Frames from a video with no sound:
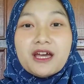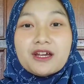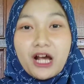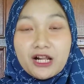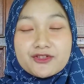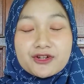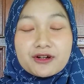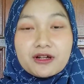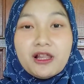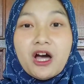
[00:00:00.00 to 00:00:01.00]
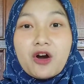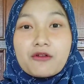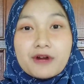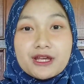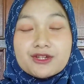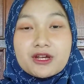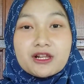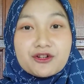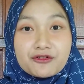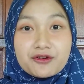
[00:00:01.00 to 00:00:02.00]
cultural or racial
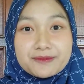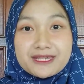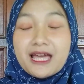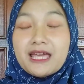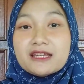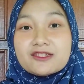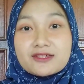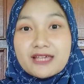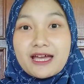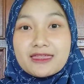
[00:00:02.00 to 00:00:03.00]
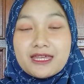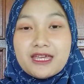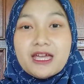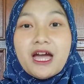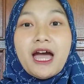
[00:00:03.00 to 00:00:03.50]
groups in a society